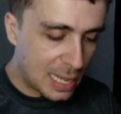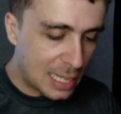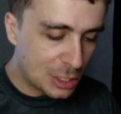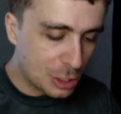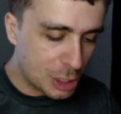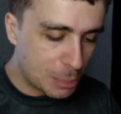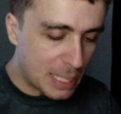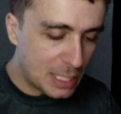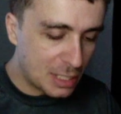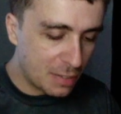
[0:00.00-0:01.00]
So space
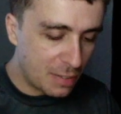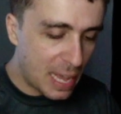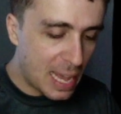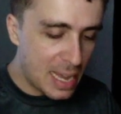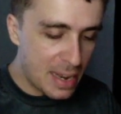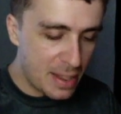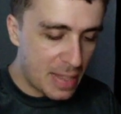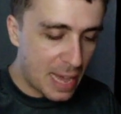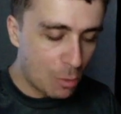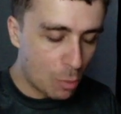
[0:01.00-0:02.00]
of n,
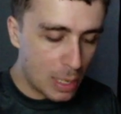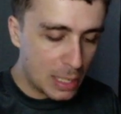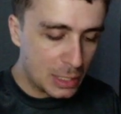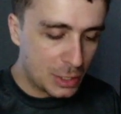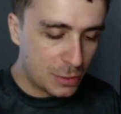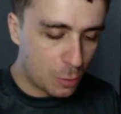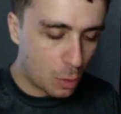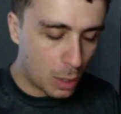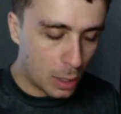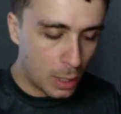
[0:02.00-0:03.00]
that was
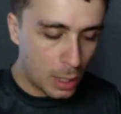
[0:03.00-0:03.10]
for